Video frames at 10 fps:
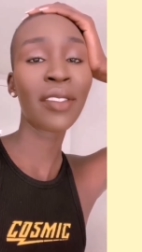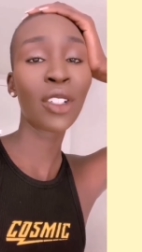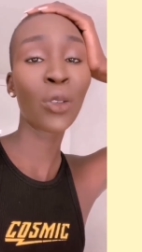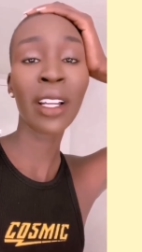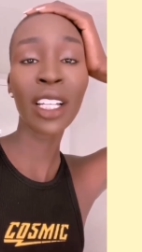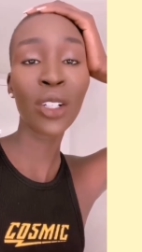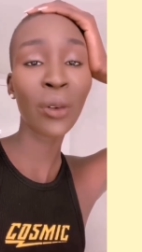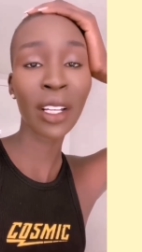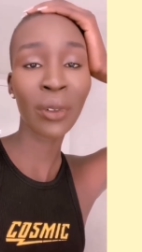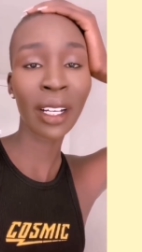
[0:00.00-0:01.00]

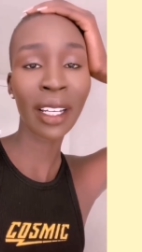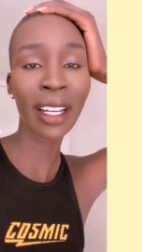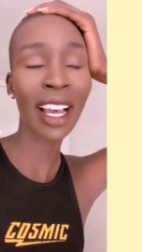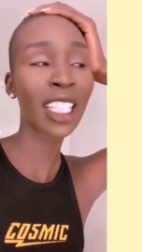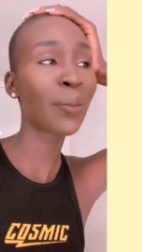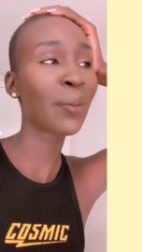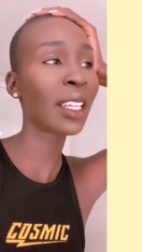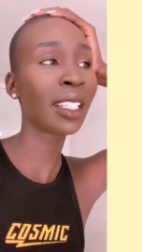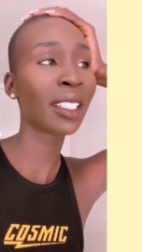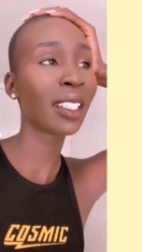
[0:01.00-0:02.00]
2021 has
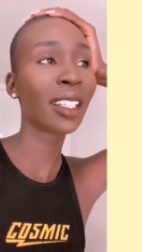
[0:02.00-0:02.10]
been